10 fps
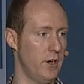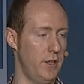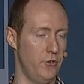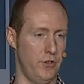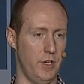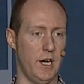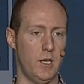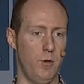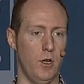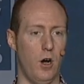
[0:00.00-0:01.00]
and there's a
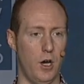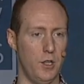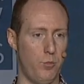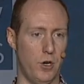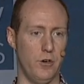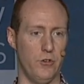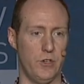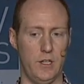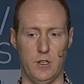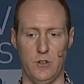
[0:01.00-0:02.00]
document on the partner
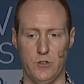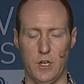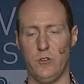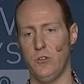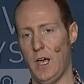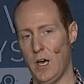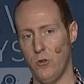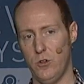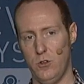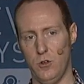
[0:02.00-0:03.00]
site that discusses how
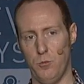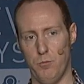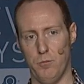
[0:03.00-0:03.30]
to do